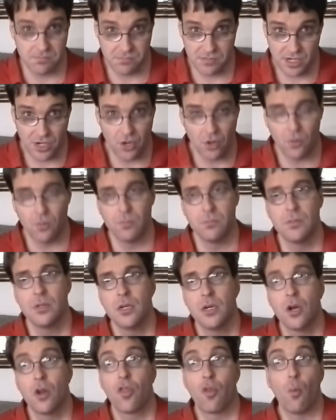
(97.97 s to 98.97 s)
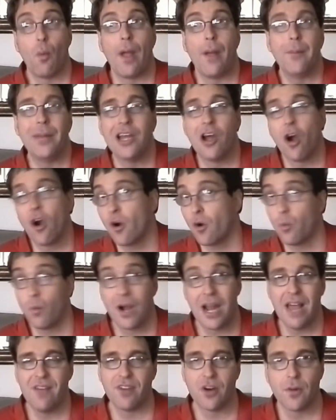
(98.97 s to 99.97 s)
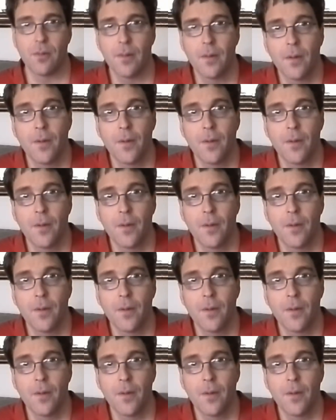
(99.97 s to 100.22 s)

you know, the way we are, or whatever.